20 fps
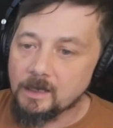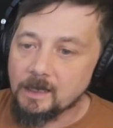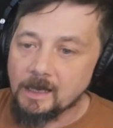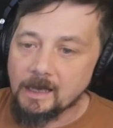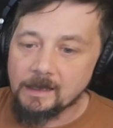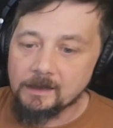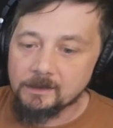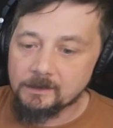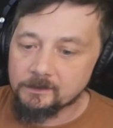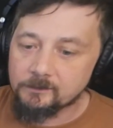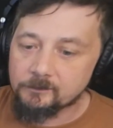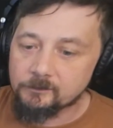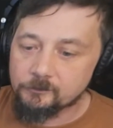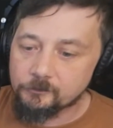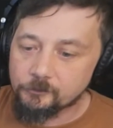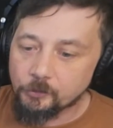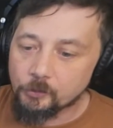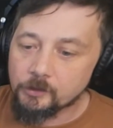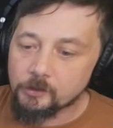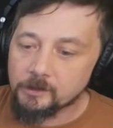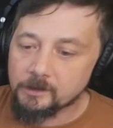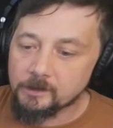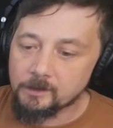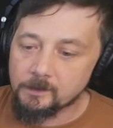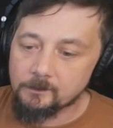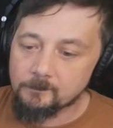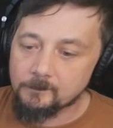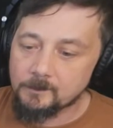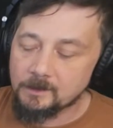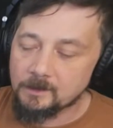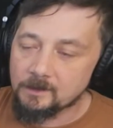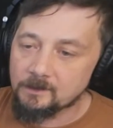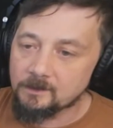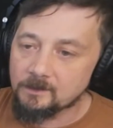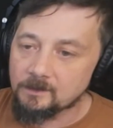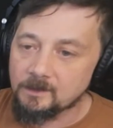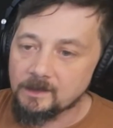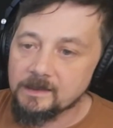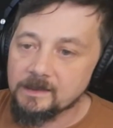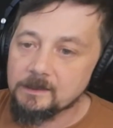I took a
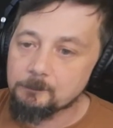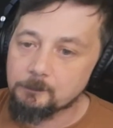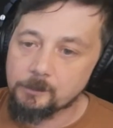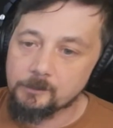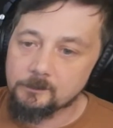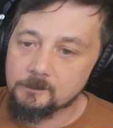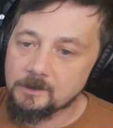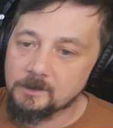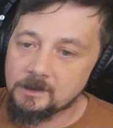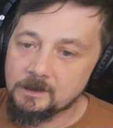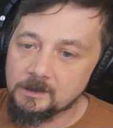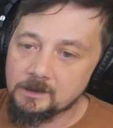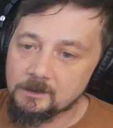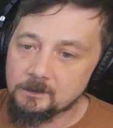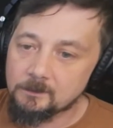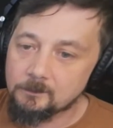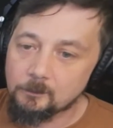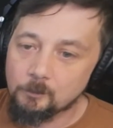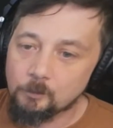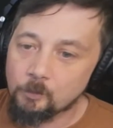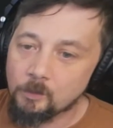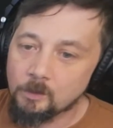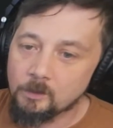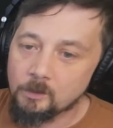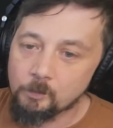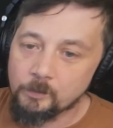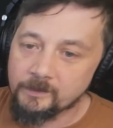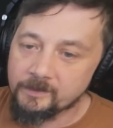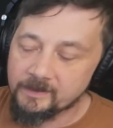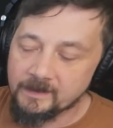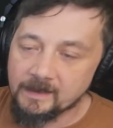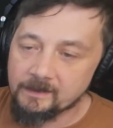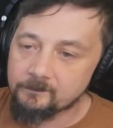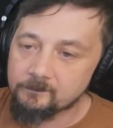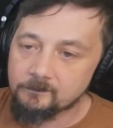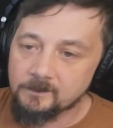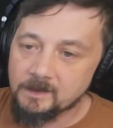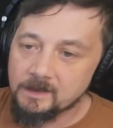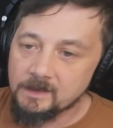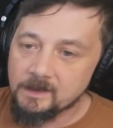leap with that
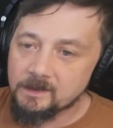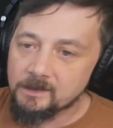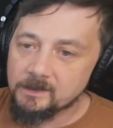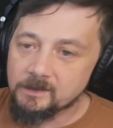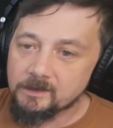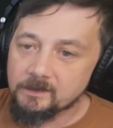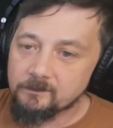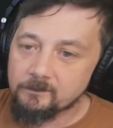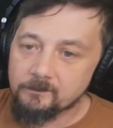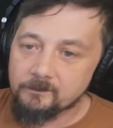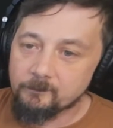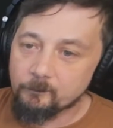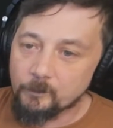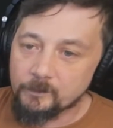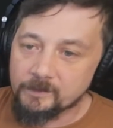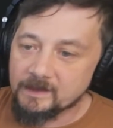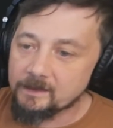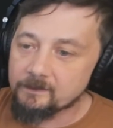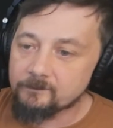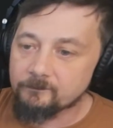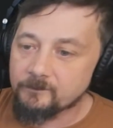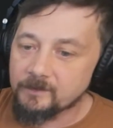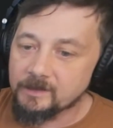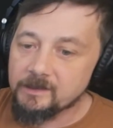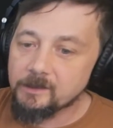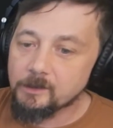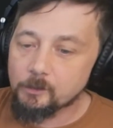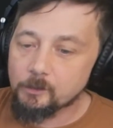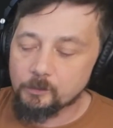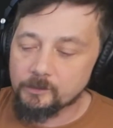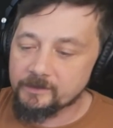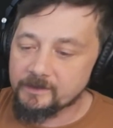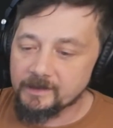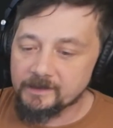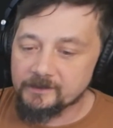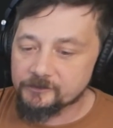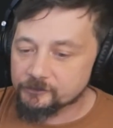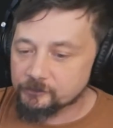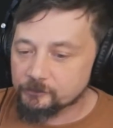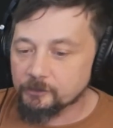video, with
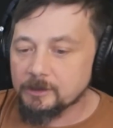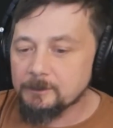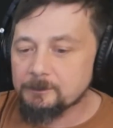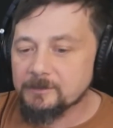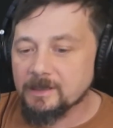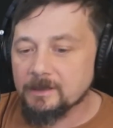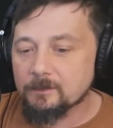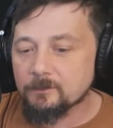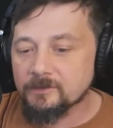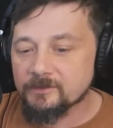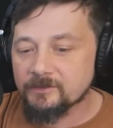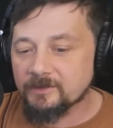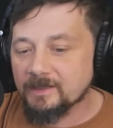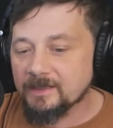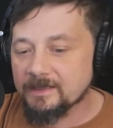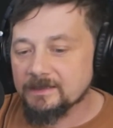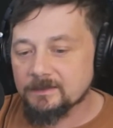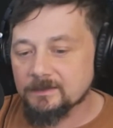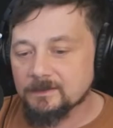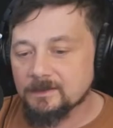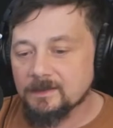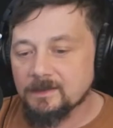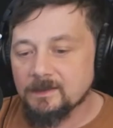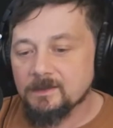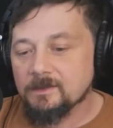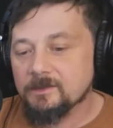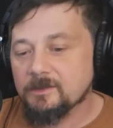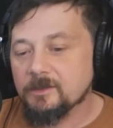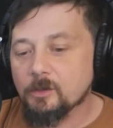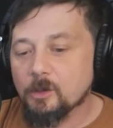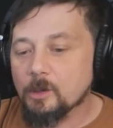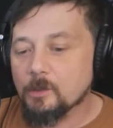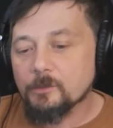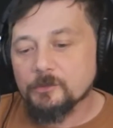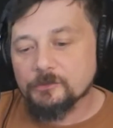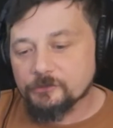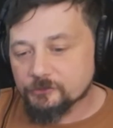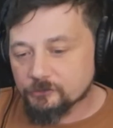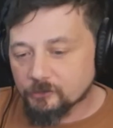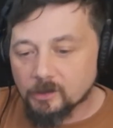that script. I was like, I
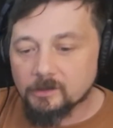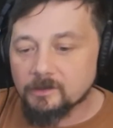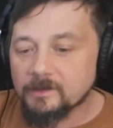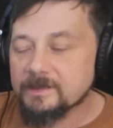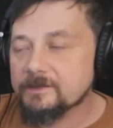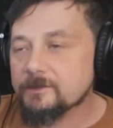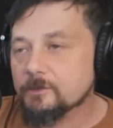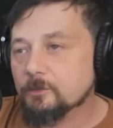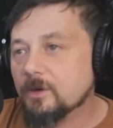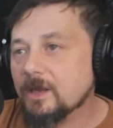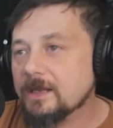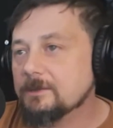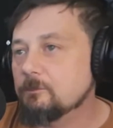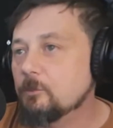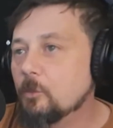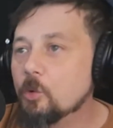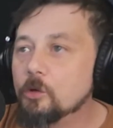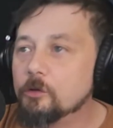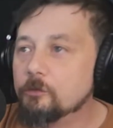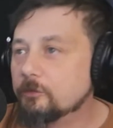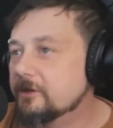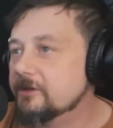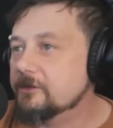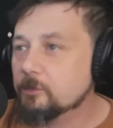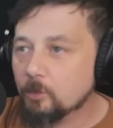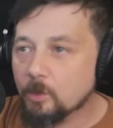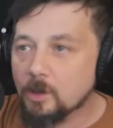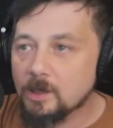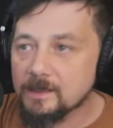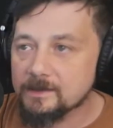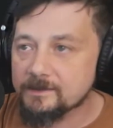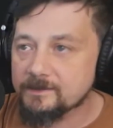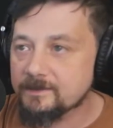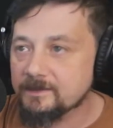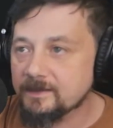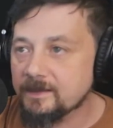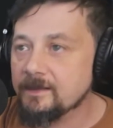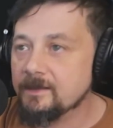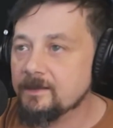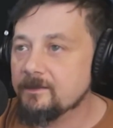was struggling to write more Chris Watts.
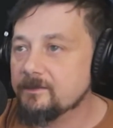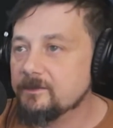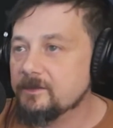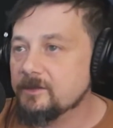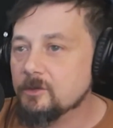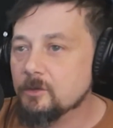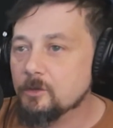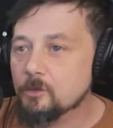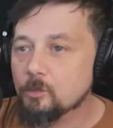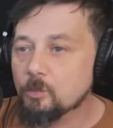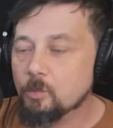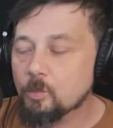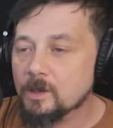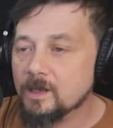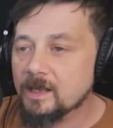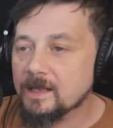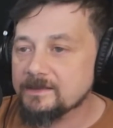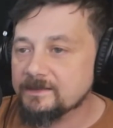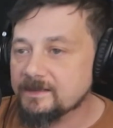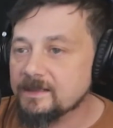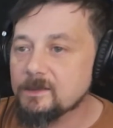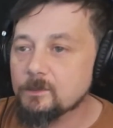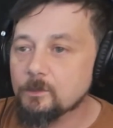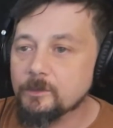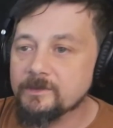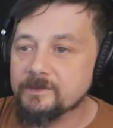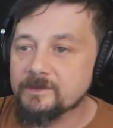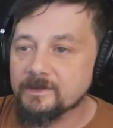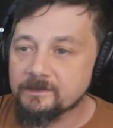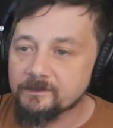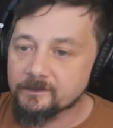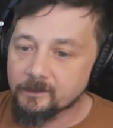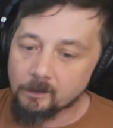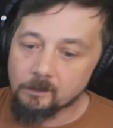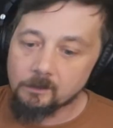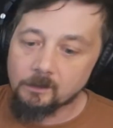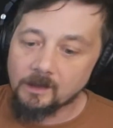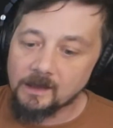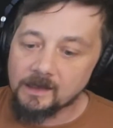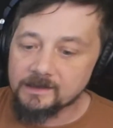And, what I did was
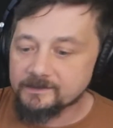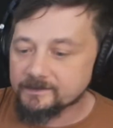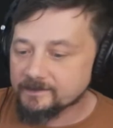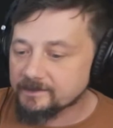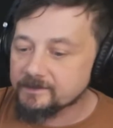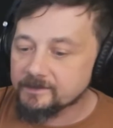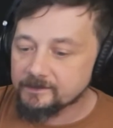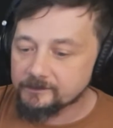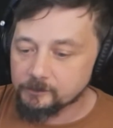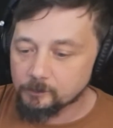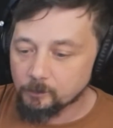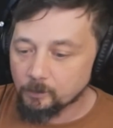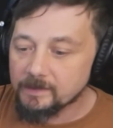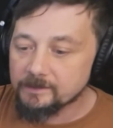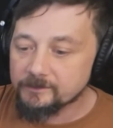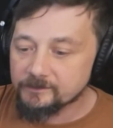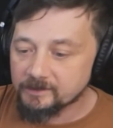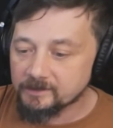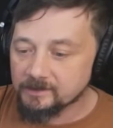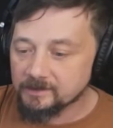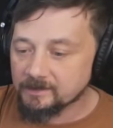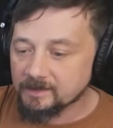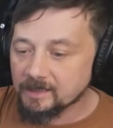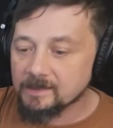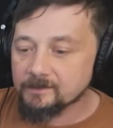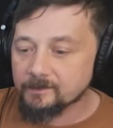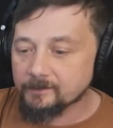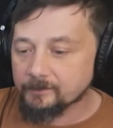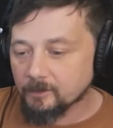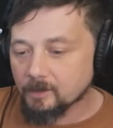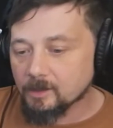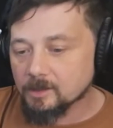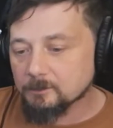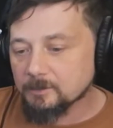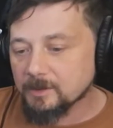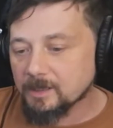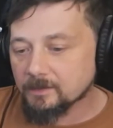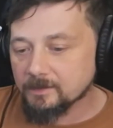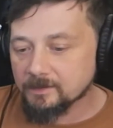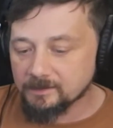internalize the situation and kind of thought
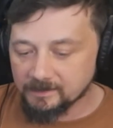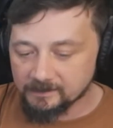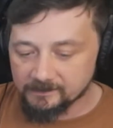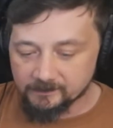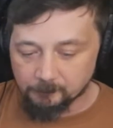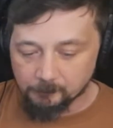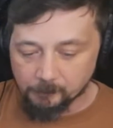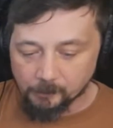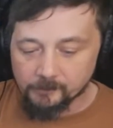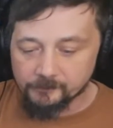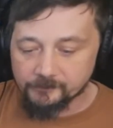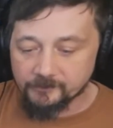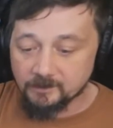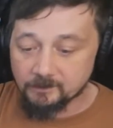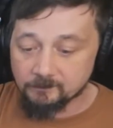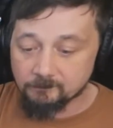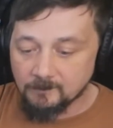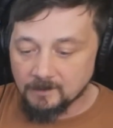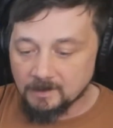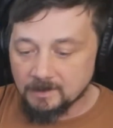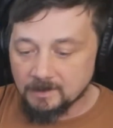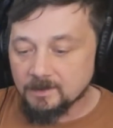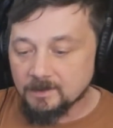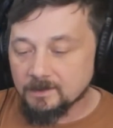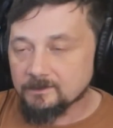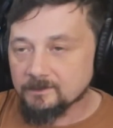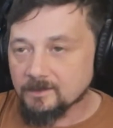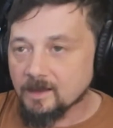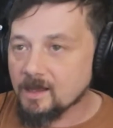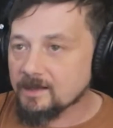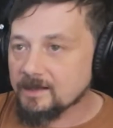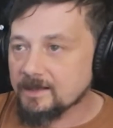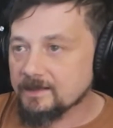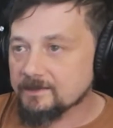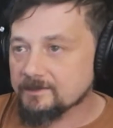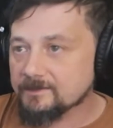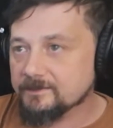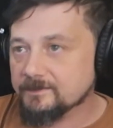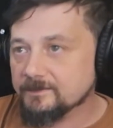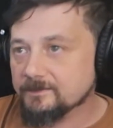about it as a person, not
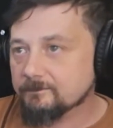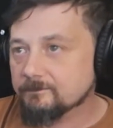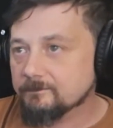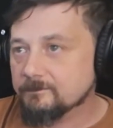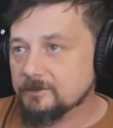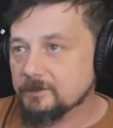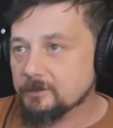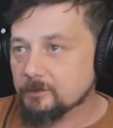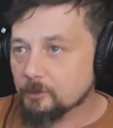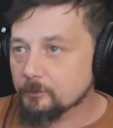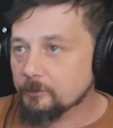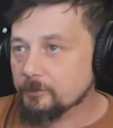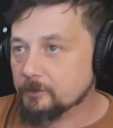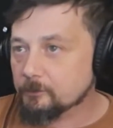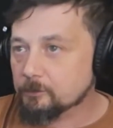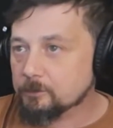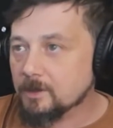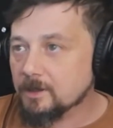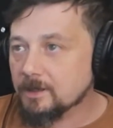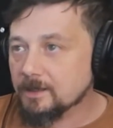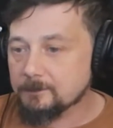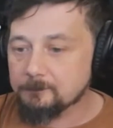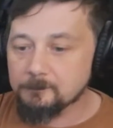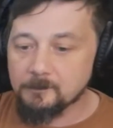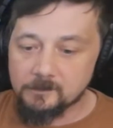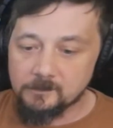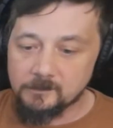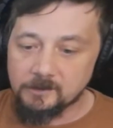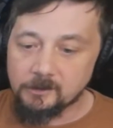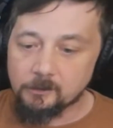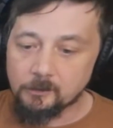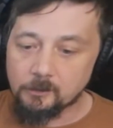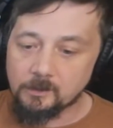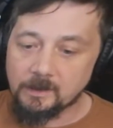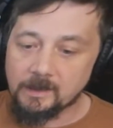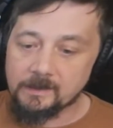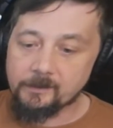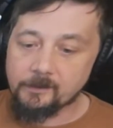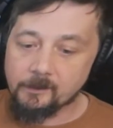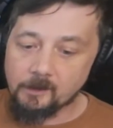as, the crime.
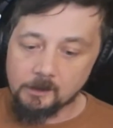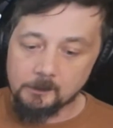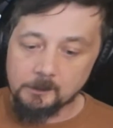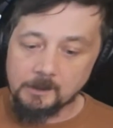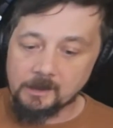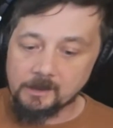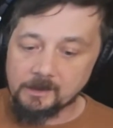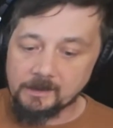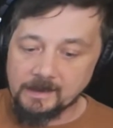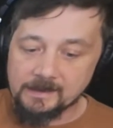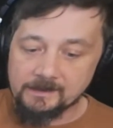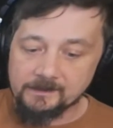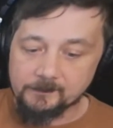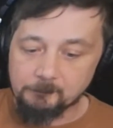I thought about it as